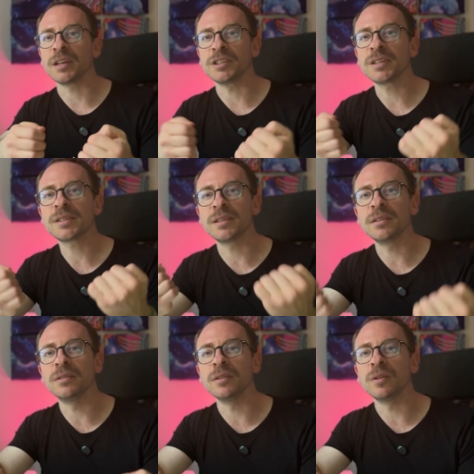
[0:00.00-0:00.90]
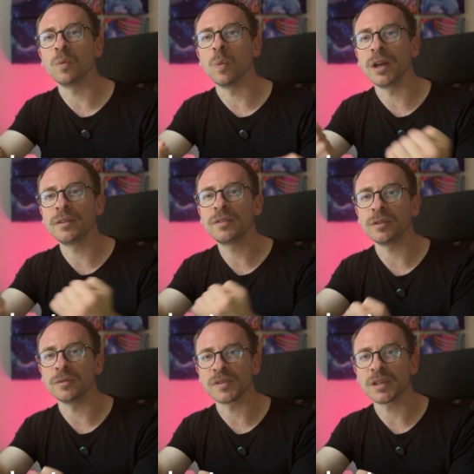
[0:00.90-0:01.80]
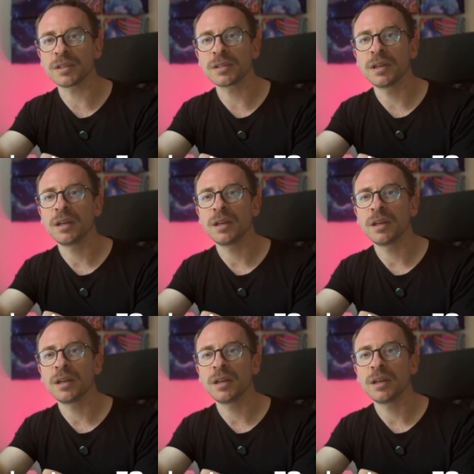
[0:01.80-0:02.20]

I just didn't know when to use it,